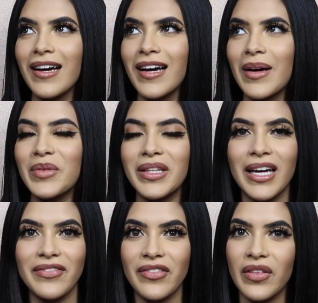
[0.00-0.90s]
I'm the
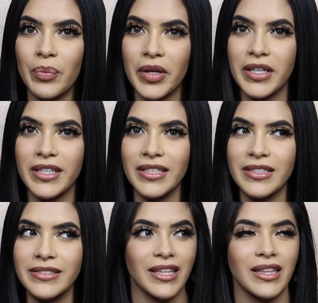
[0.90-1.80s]
life of the
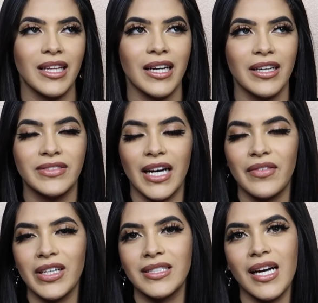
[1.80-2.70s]
party. I love to have
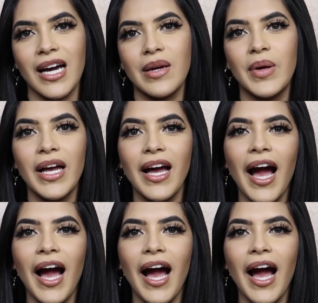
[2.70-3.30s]
a good time.